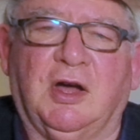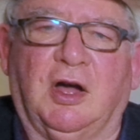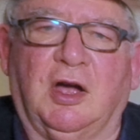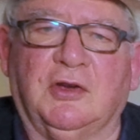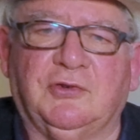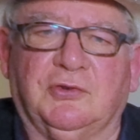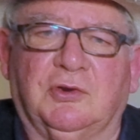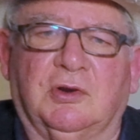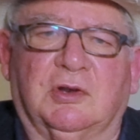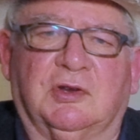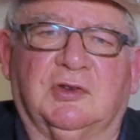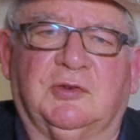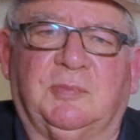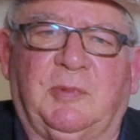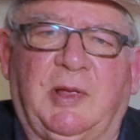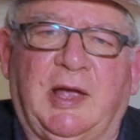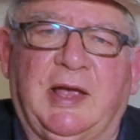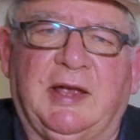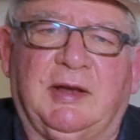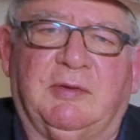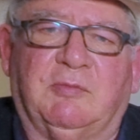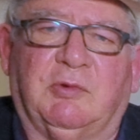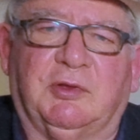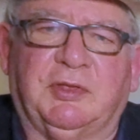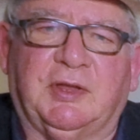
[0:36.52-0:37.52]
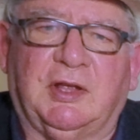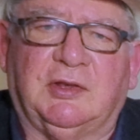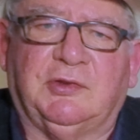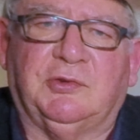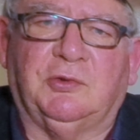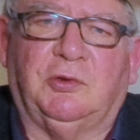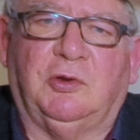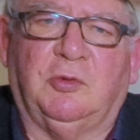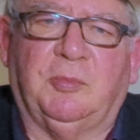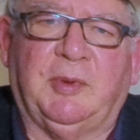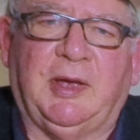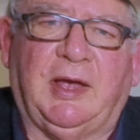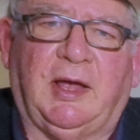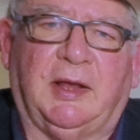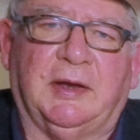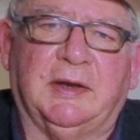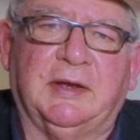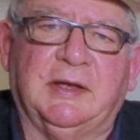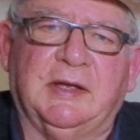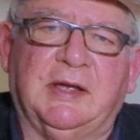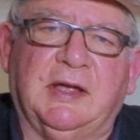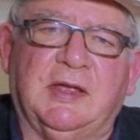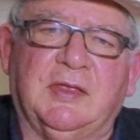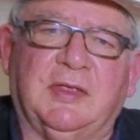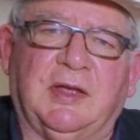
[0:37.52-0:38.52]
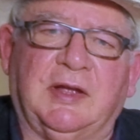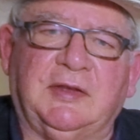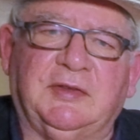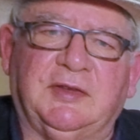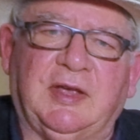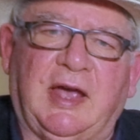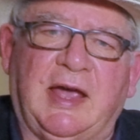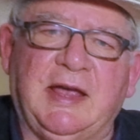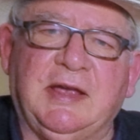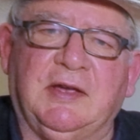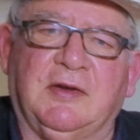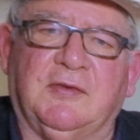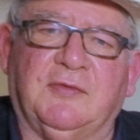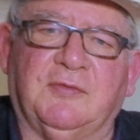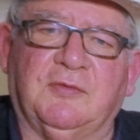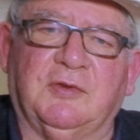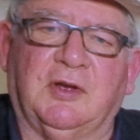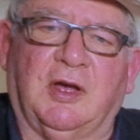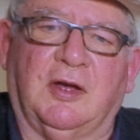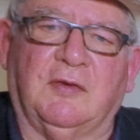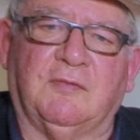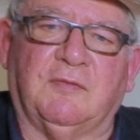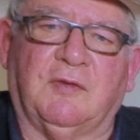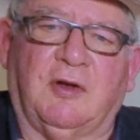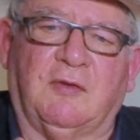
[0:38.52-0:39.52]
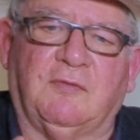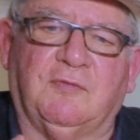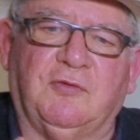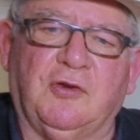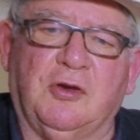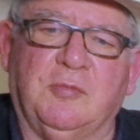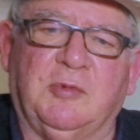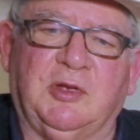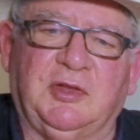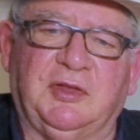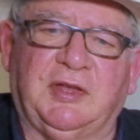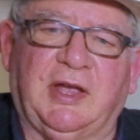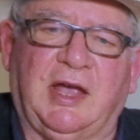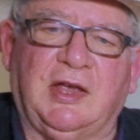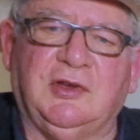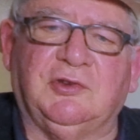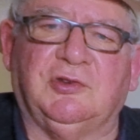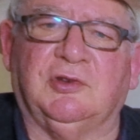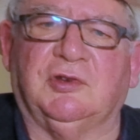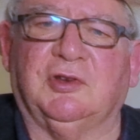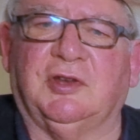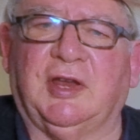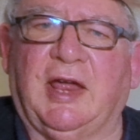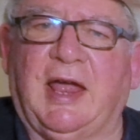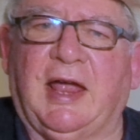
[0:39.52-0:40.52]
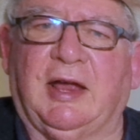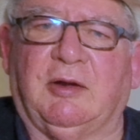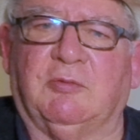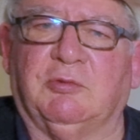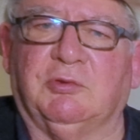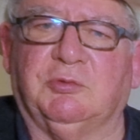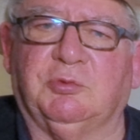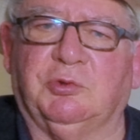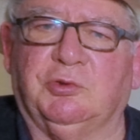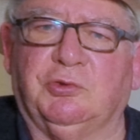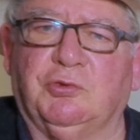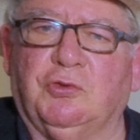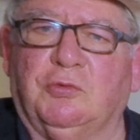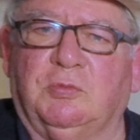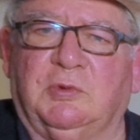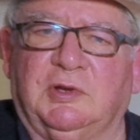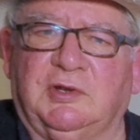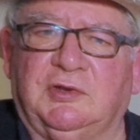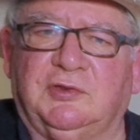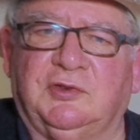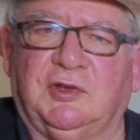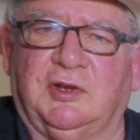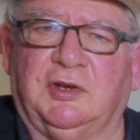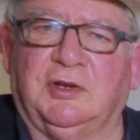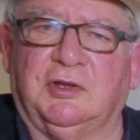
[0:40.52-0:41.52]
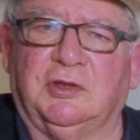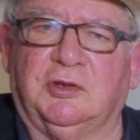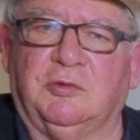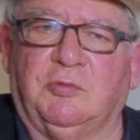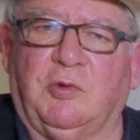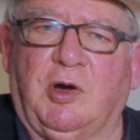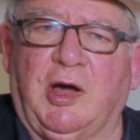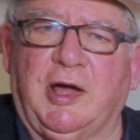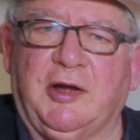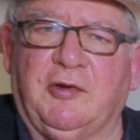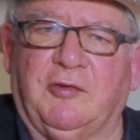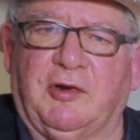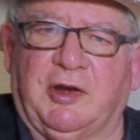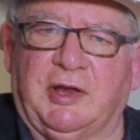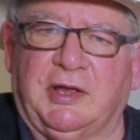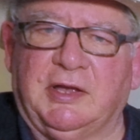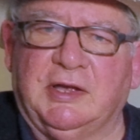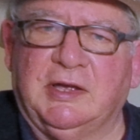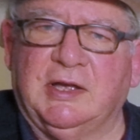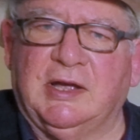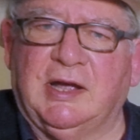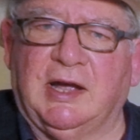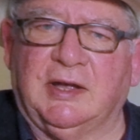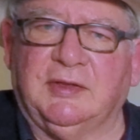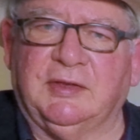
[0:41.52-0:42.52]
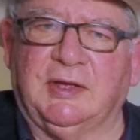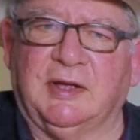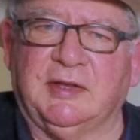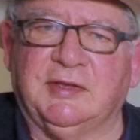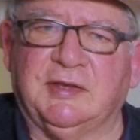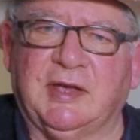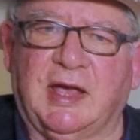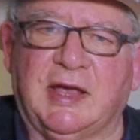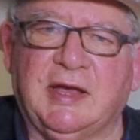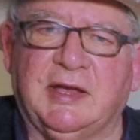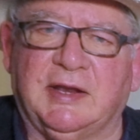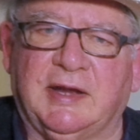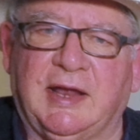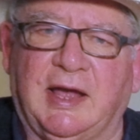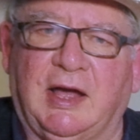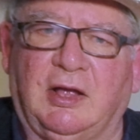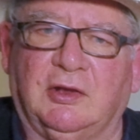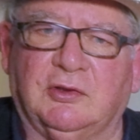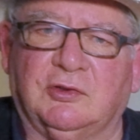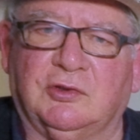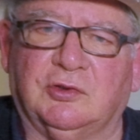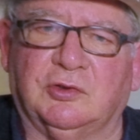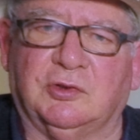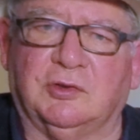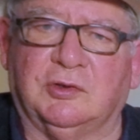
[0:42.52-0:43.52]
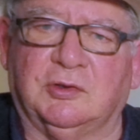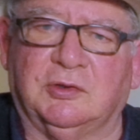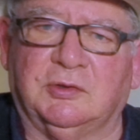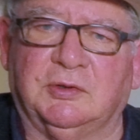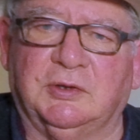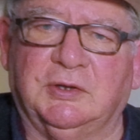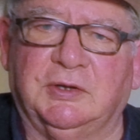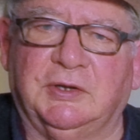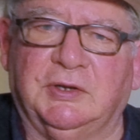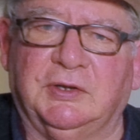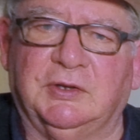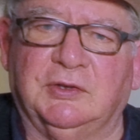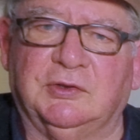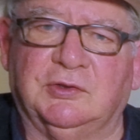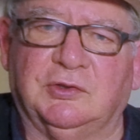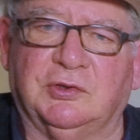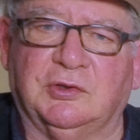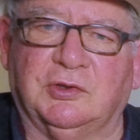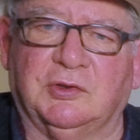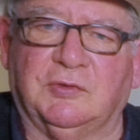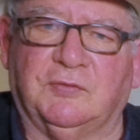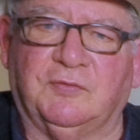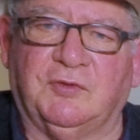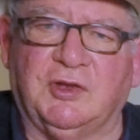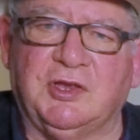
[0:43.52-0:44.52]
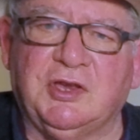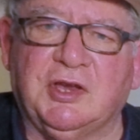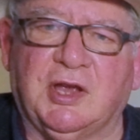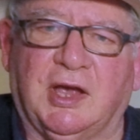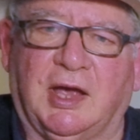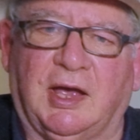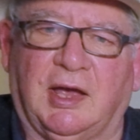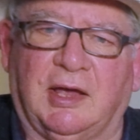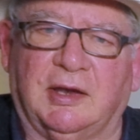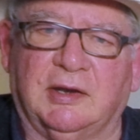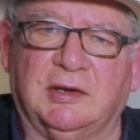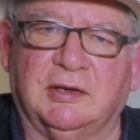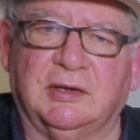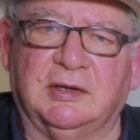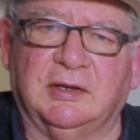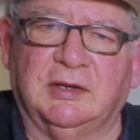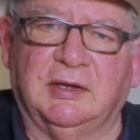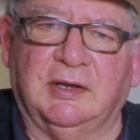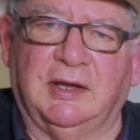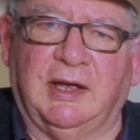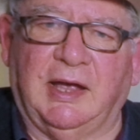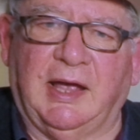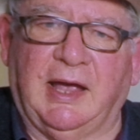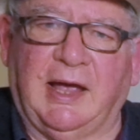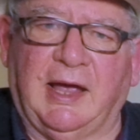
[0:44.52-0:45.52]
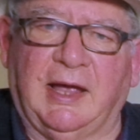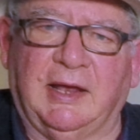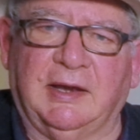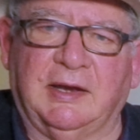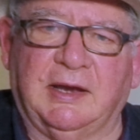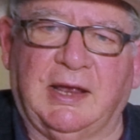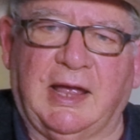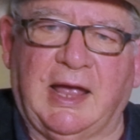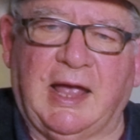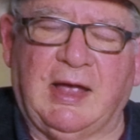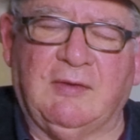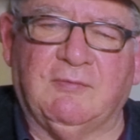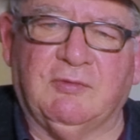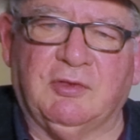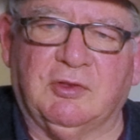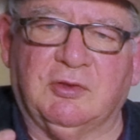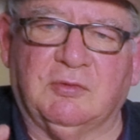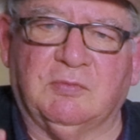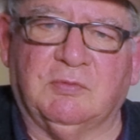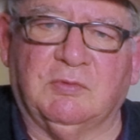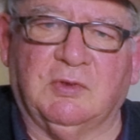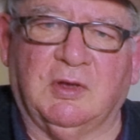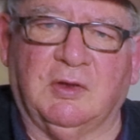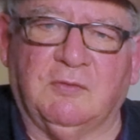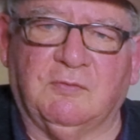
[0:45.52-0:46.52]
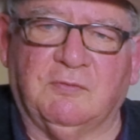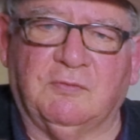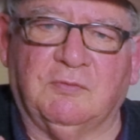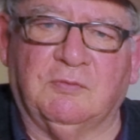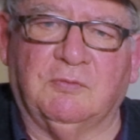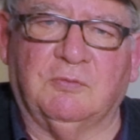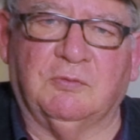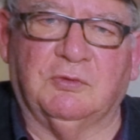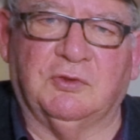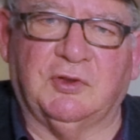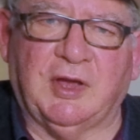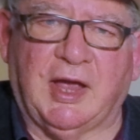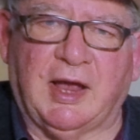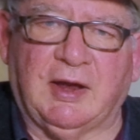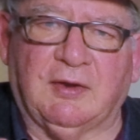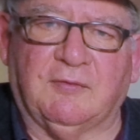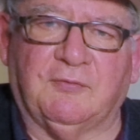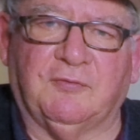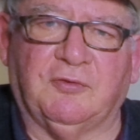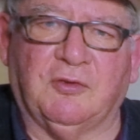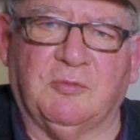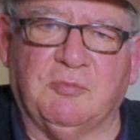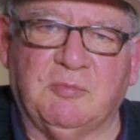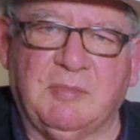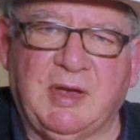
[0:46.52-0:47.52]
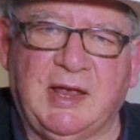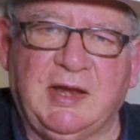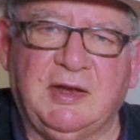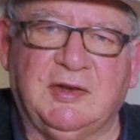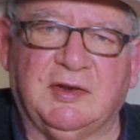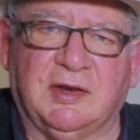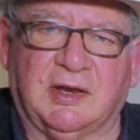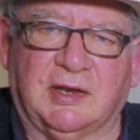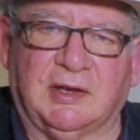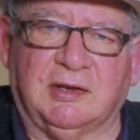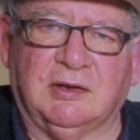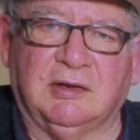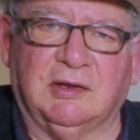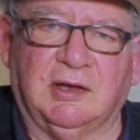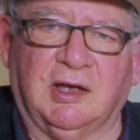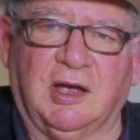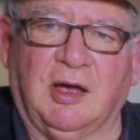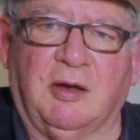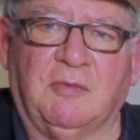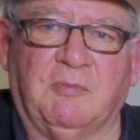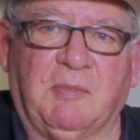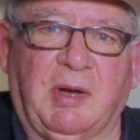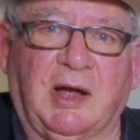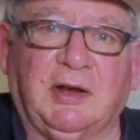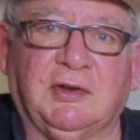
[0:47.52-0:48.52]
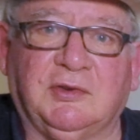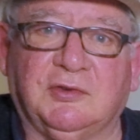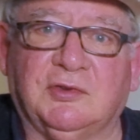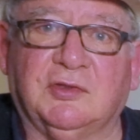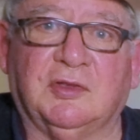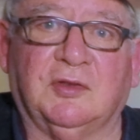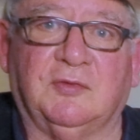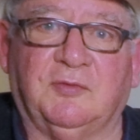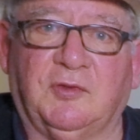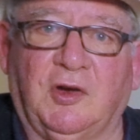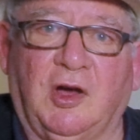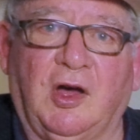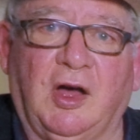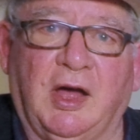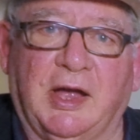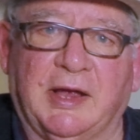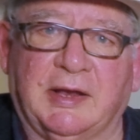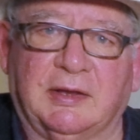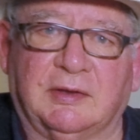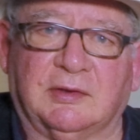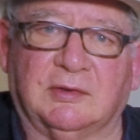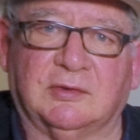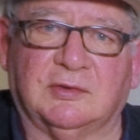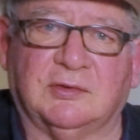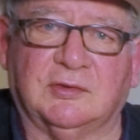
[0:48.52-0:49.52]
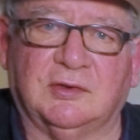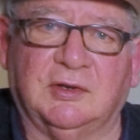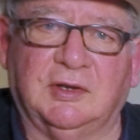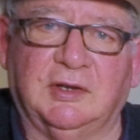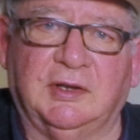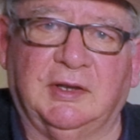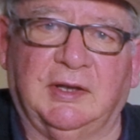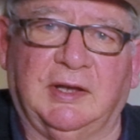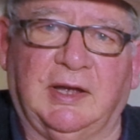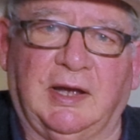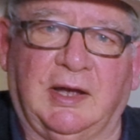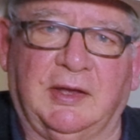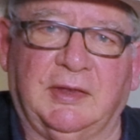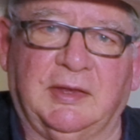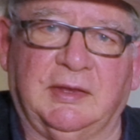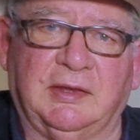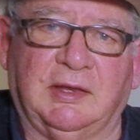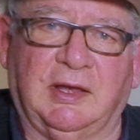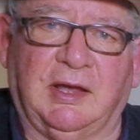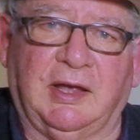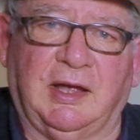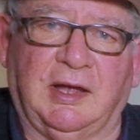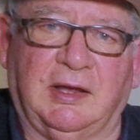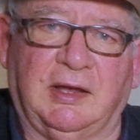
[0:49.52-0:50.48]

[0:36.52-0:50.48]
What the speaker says: I should explain what that's all about. They take a fermentation tank, which would normally sit in the winery, and they take it out to the vineyard and have the tank fermenting amongst the vines, and